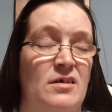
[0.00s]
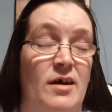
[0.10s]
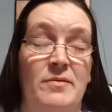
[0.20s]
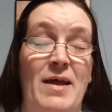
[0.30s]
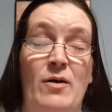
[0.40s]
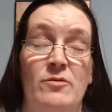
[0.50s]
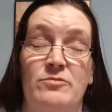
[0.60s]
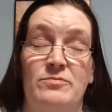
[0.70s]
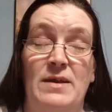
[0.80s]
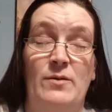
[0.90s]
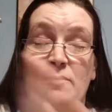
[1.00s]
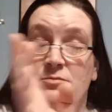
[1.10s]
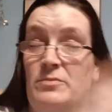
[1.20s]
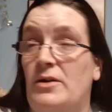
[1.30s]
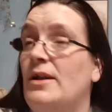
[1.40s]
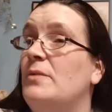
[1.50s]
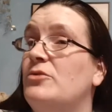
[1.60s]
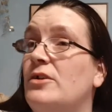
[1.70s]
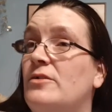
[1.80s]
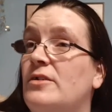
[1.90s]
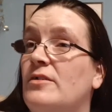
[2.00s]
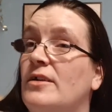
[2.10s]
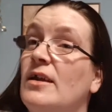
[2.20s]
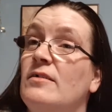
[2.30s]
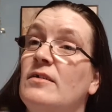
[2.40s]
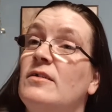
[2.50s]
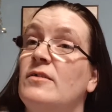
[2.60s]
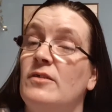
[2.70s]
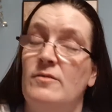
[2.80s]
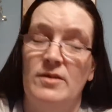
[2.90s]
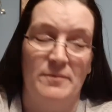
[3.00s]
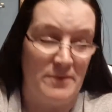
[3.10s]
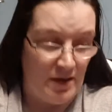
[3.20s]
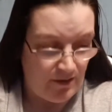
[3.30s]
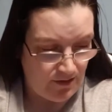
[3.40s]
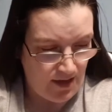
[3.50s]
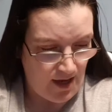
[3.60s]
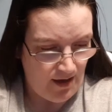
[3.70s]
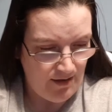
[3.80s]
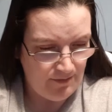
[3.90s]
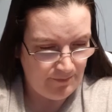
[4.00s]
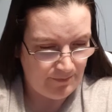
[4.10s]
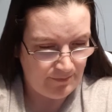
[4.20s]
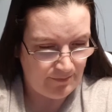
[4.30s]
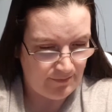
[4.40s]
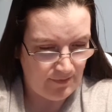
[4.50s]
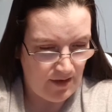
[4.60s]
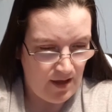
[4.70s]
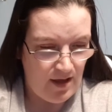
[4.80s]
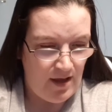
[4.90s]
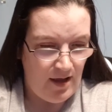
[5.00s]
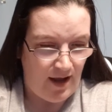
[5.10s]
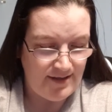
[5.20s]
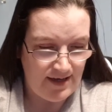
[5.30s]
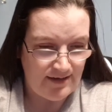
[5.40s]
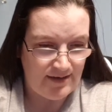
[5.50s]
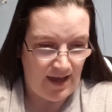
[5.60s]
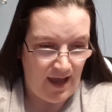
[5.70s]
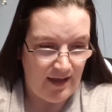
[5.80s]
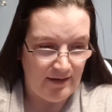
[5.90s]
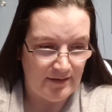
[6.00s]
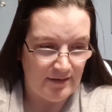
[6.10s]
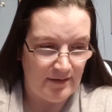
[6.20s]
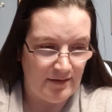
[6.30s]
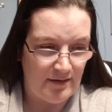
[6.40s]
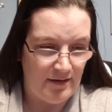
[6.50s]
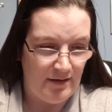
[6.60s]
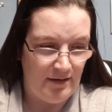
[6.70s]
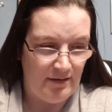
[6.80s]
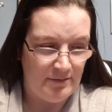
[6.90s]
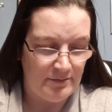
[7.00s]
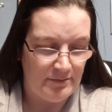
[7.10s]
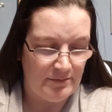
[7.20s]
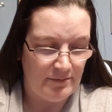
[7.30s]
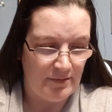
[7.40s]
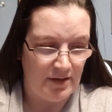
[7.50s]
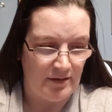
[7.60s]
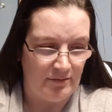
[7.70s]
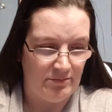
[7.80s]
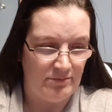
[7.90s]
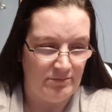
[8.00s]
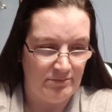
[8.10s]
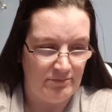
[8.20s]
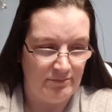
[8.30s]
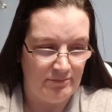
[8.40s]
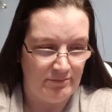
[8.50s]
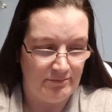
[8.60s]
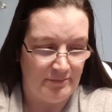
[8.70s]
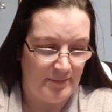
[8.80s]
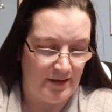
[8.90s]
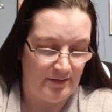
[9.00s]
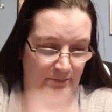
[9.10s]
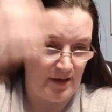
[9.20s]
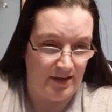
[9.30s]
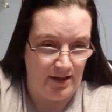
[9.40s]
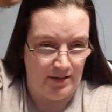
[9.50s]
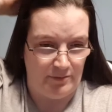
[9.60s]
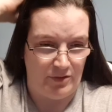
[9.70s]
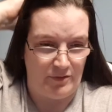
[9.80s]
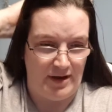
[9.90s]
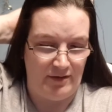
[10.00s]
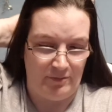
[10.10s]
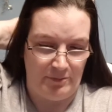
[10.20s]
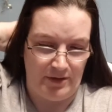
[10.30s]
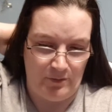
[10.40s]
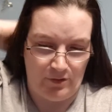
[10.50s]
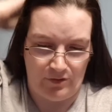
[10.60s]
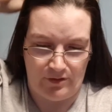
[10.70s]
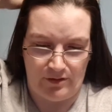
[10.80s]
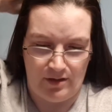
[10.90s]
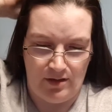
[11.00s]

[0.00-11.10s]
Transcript: And now I've put a lampshade on it. It's like, yeah, that's that video. So yeah, I did get, you know, my Threads, but it wasn't